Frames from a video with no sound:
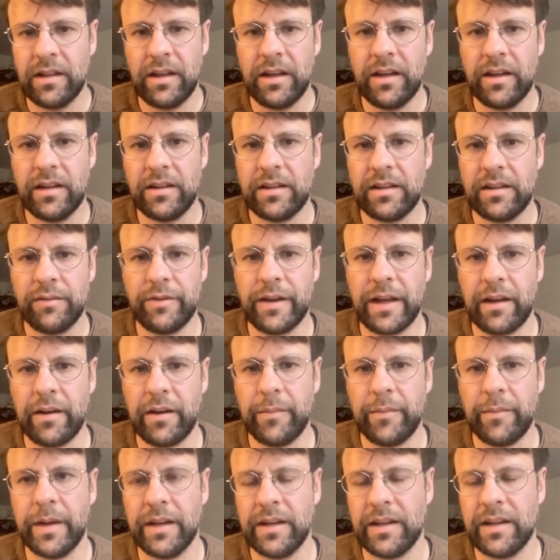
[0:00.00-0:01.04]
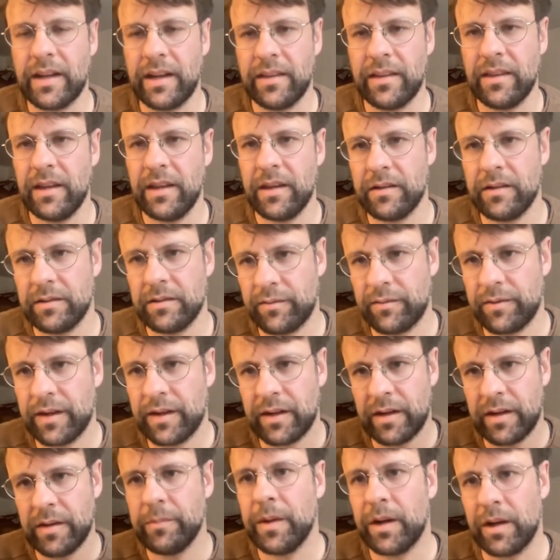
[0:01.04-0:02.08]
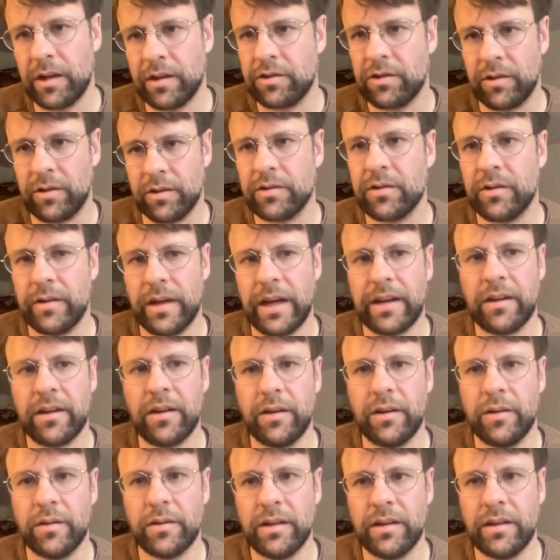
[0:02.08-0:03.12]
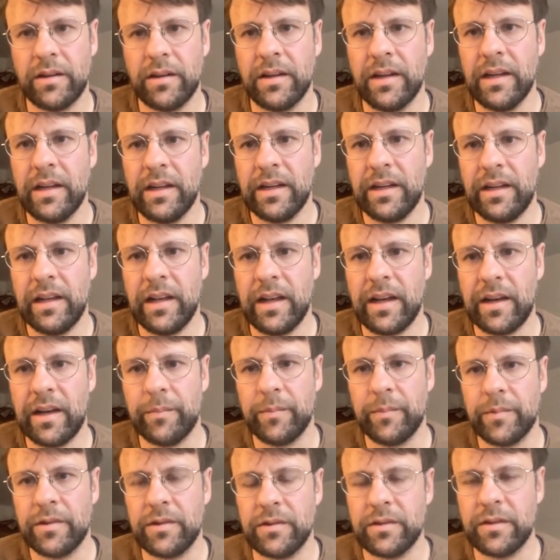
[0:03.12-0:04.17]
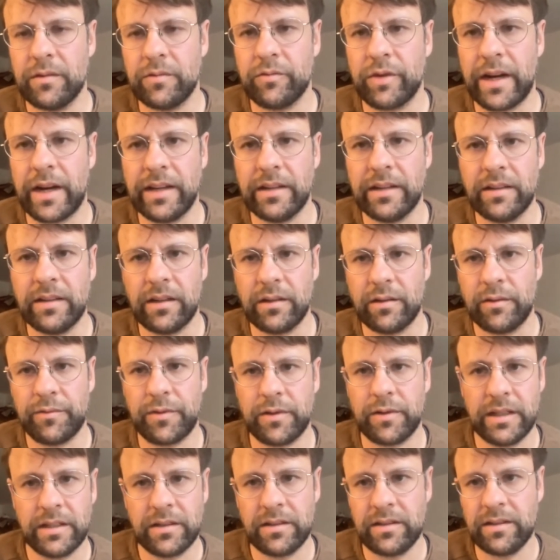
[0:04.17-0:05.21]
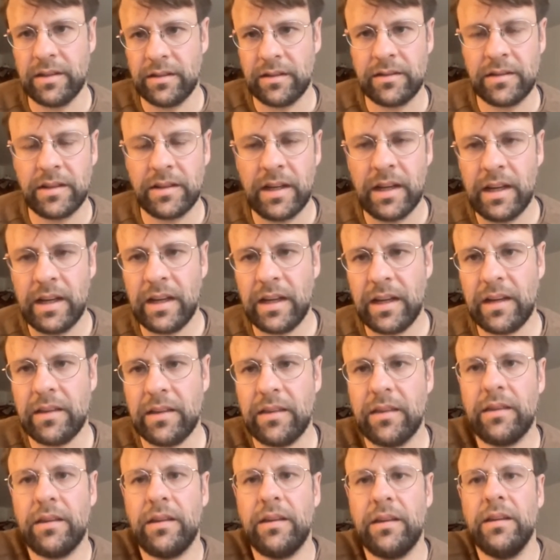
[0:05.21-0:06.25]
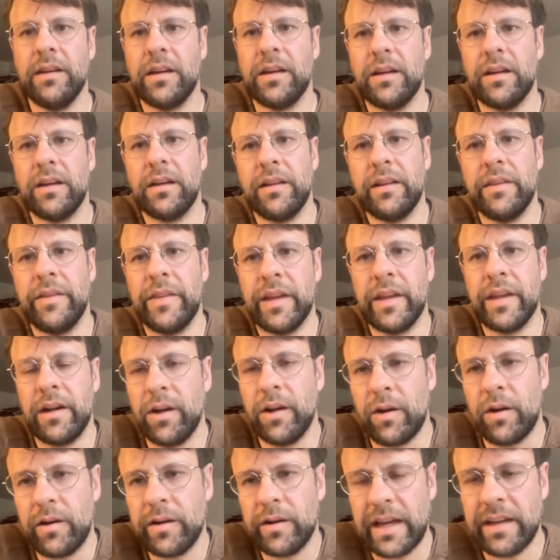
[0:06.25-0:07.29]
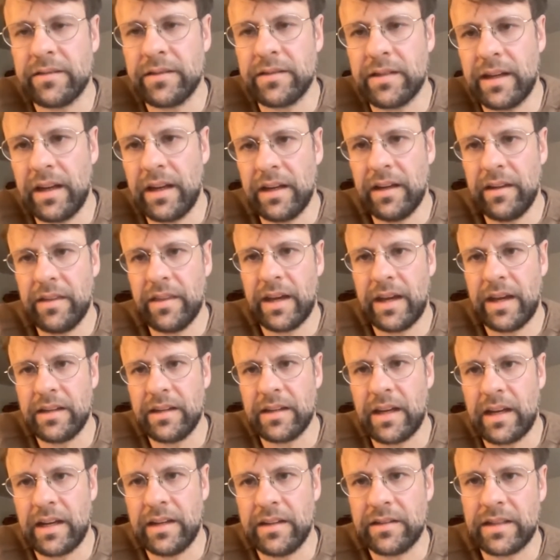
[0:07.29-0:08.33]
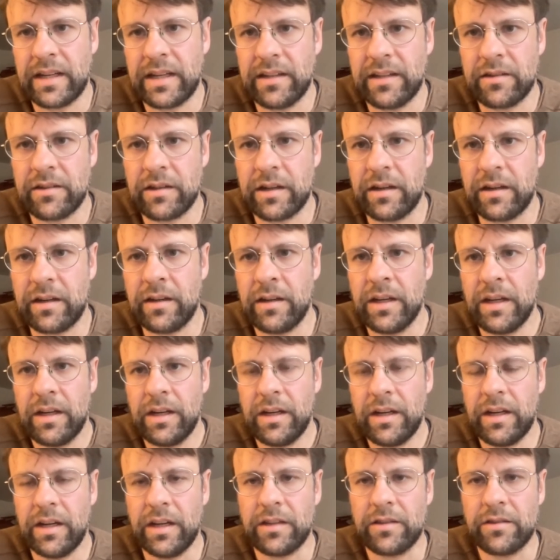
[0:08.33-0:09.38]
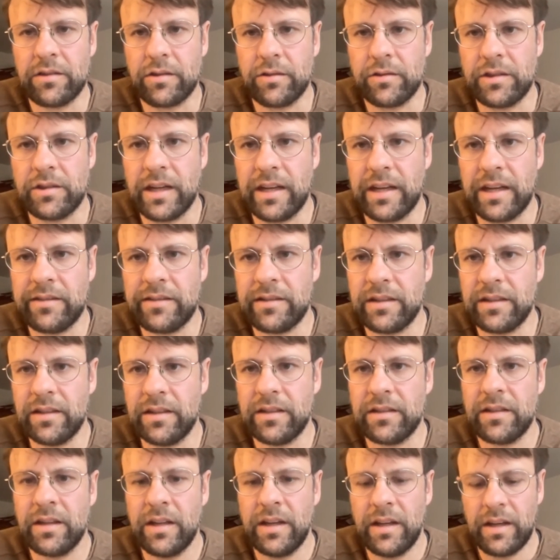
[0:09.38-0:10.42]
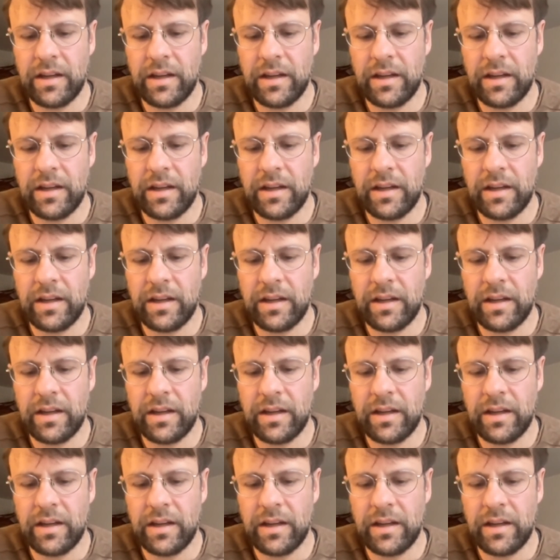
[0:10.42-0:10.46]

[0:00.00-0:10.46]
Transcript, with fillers: uh, development, I think is very much also echoed in Ilham's writings. For instance, in the, uh, the long essay that Alessandra uh, suggested,